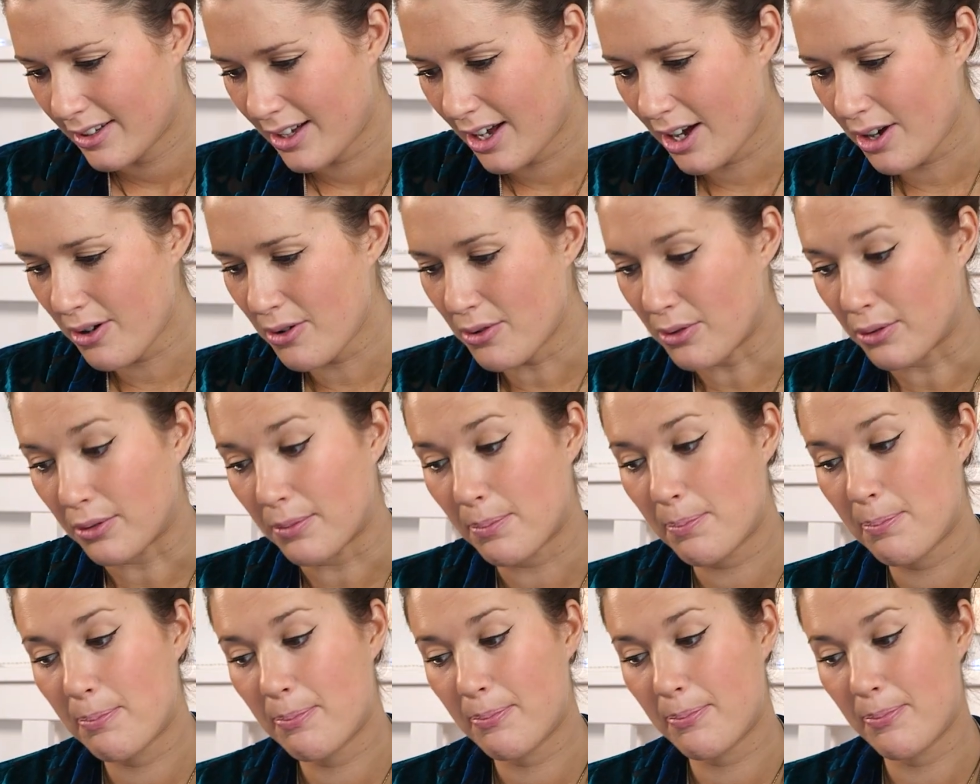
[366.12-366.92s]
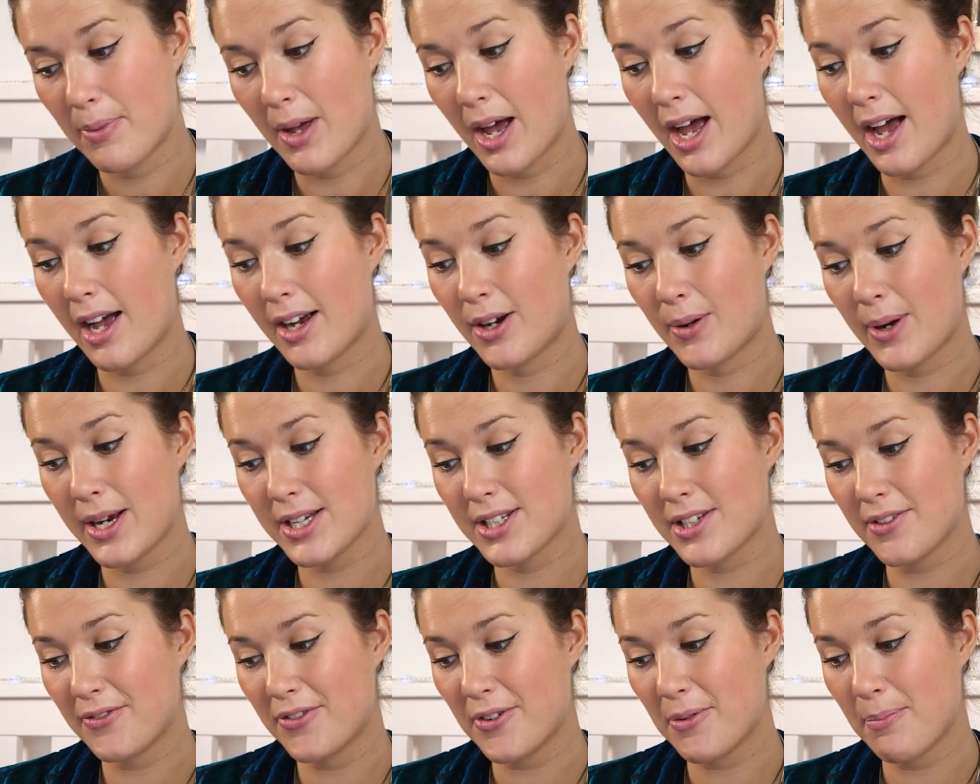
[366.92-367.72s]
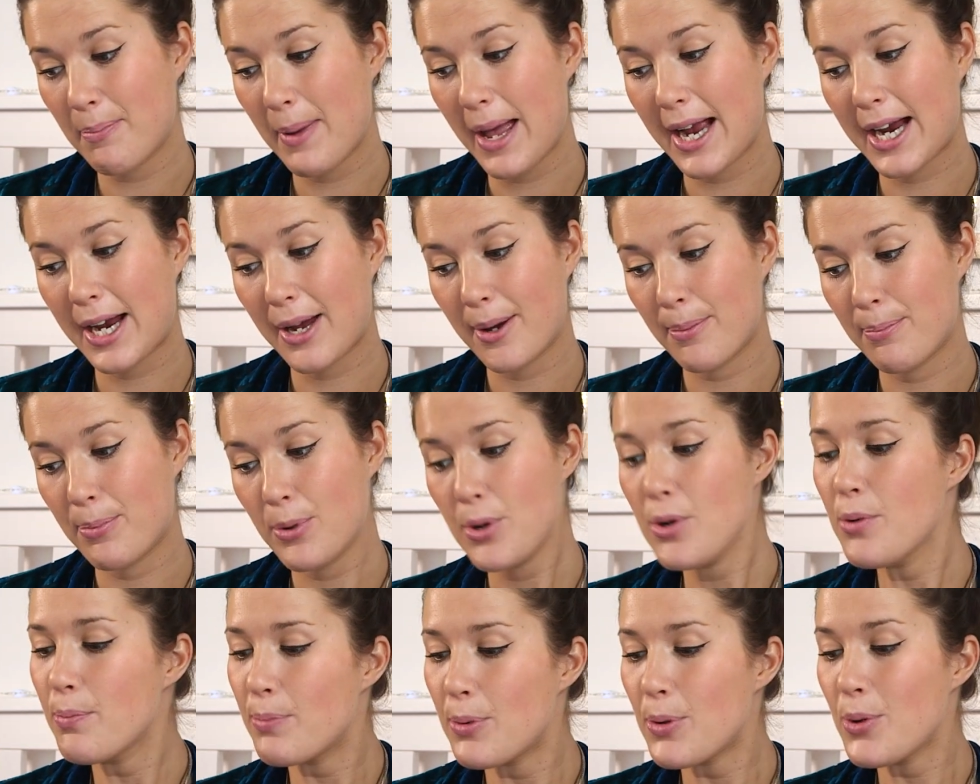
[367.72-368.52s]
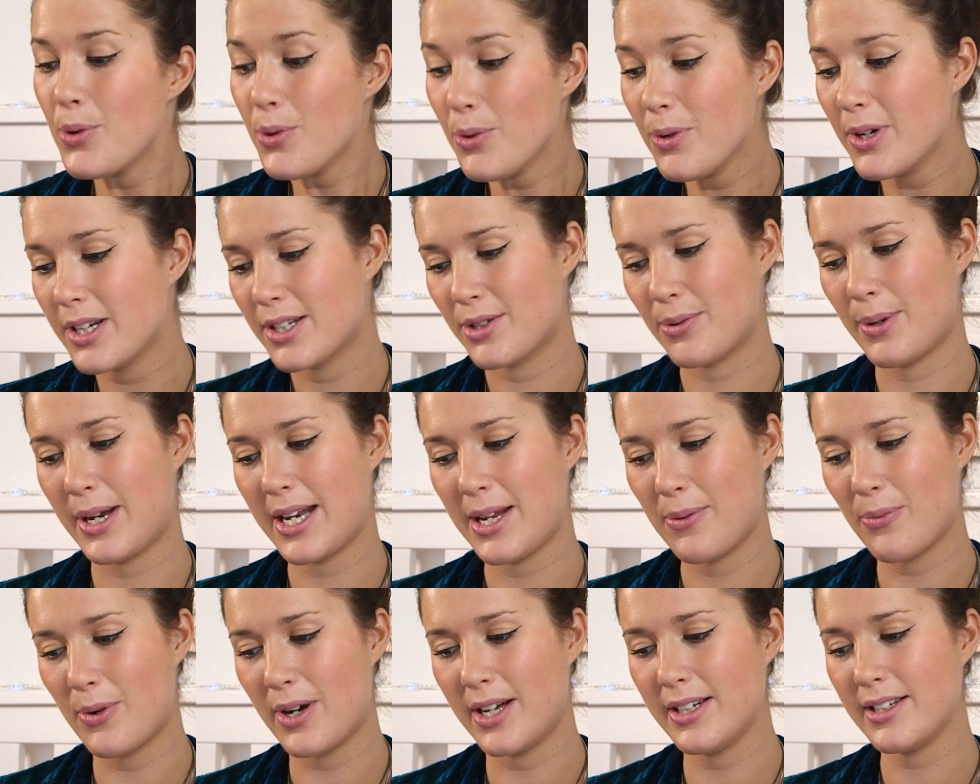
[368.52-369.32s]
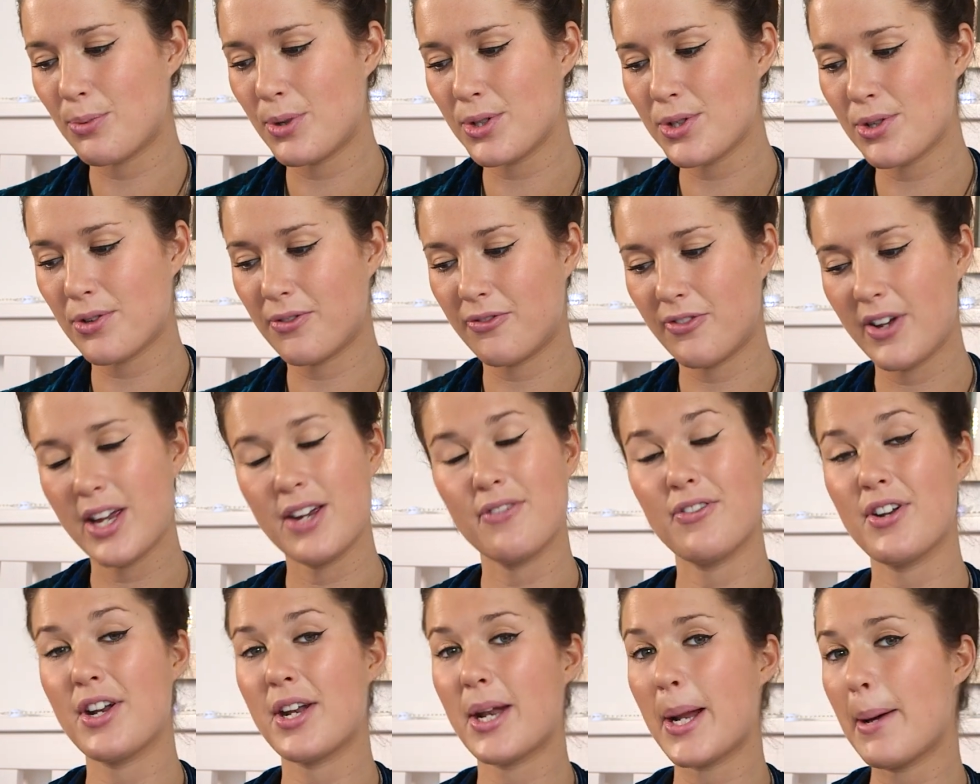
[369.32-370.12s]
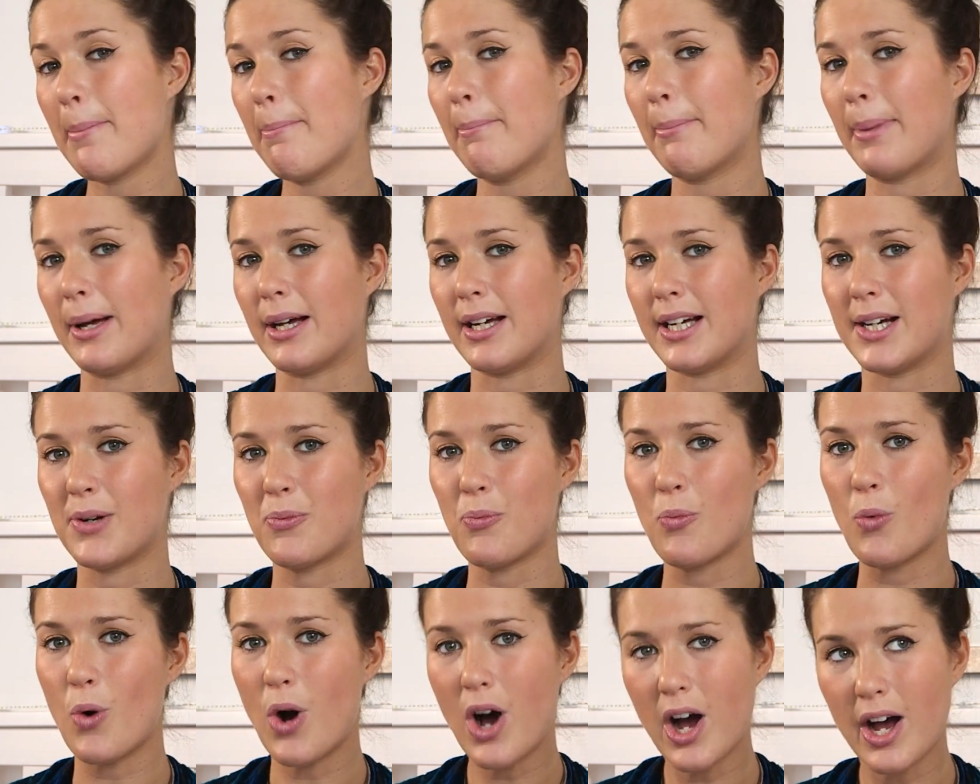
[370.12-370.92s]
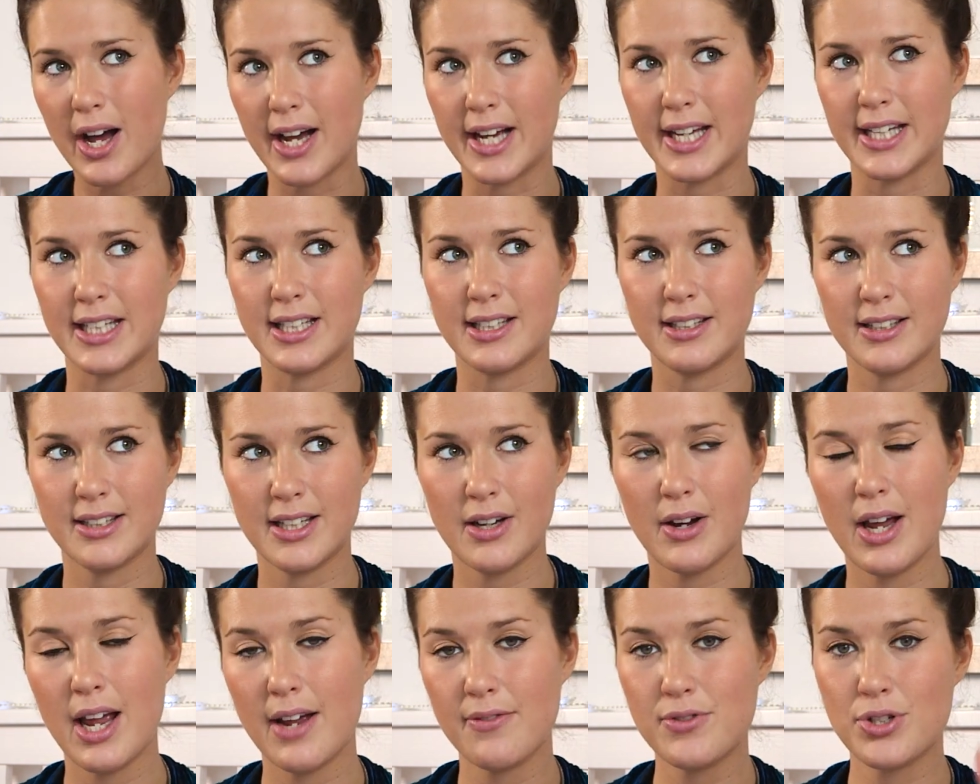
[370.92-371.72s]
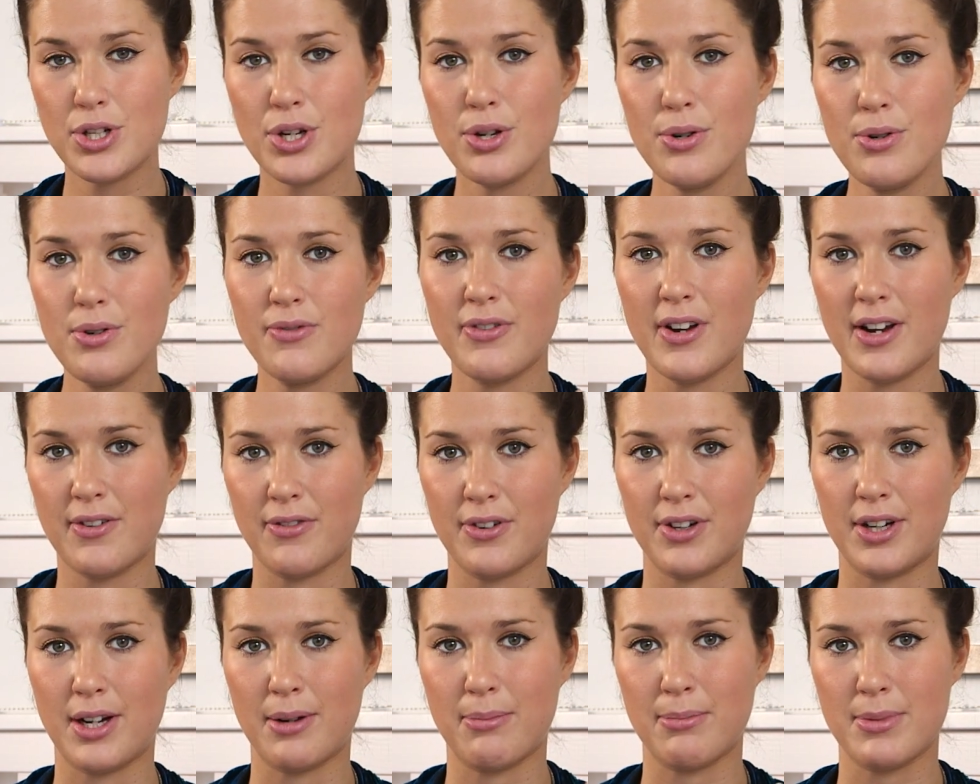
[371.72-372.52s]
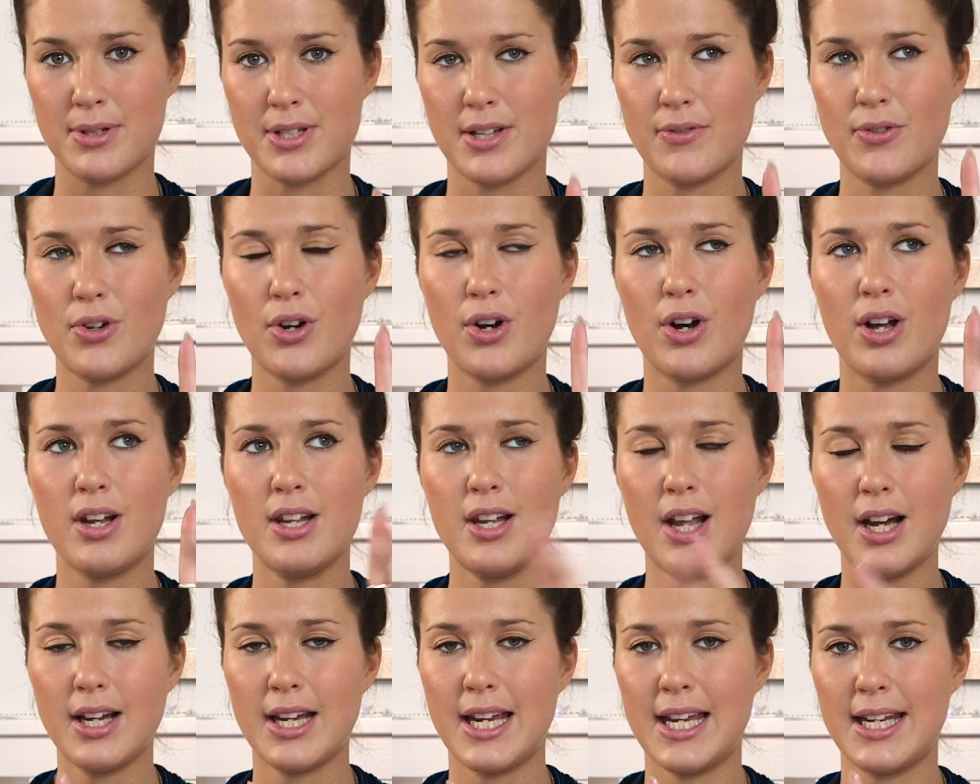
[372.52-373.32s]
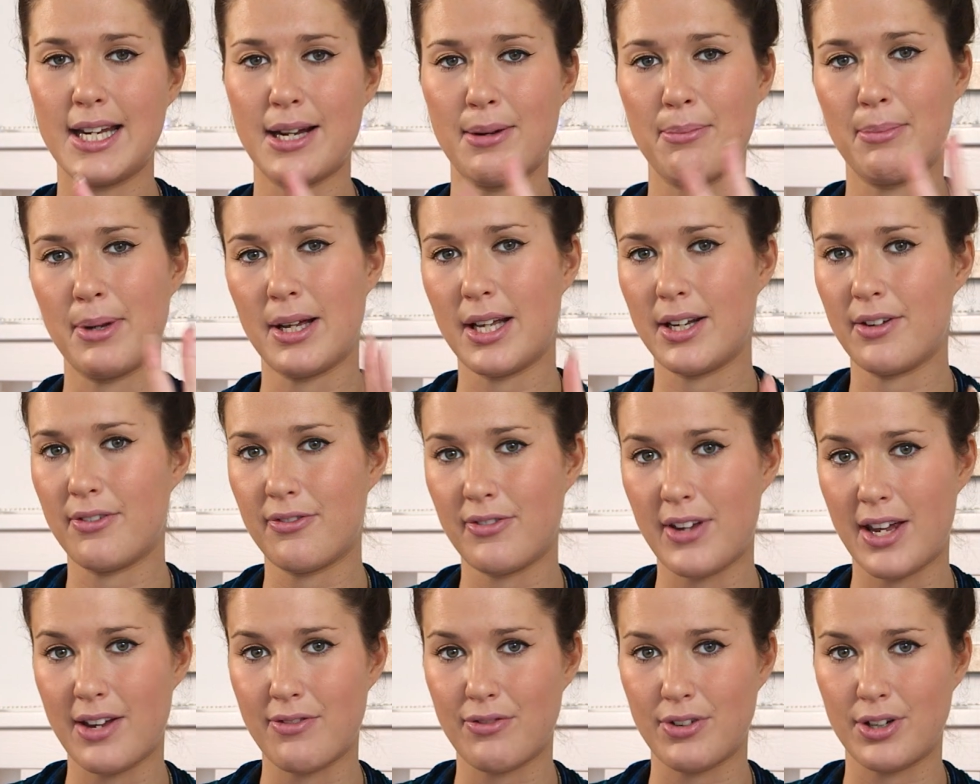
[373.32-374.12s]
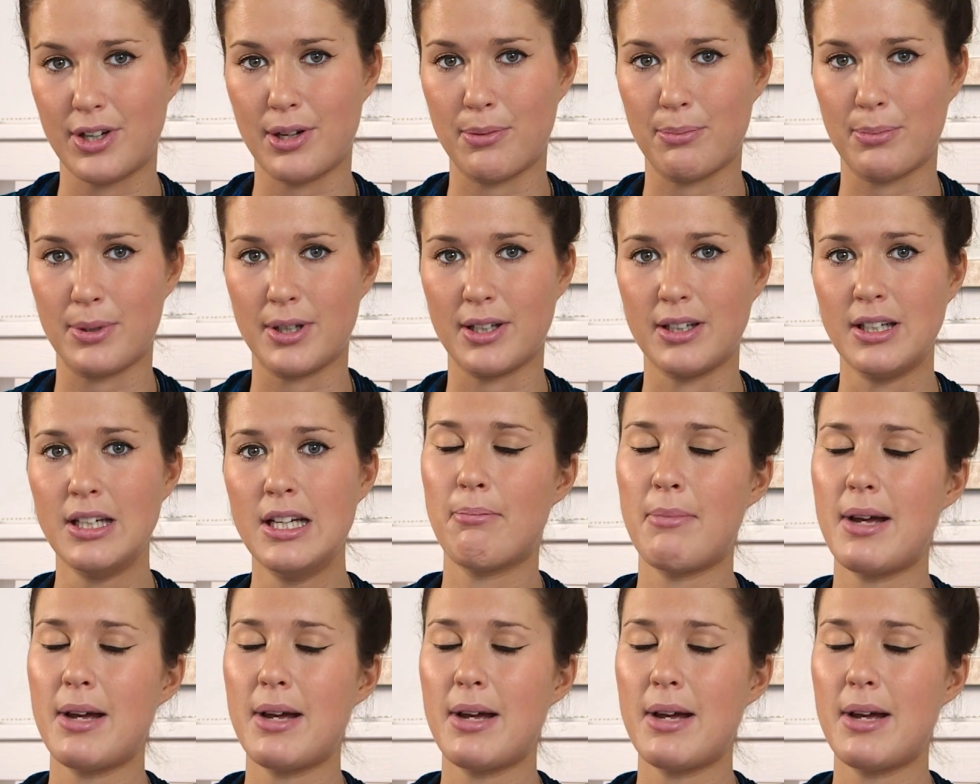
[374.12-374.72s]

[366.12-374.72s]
Oh. A question from Becca Boo Boo 21. What's your favourite number and why? Now I have two favourite numbers. I've got a lucky number and a favourite number.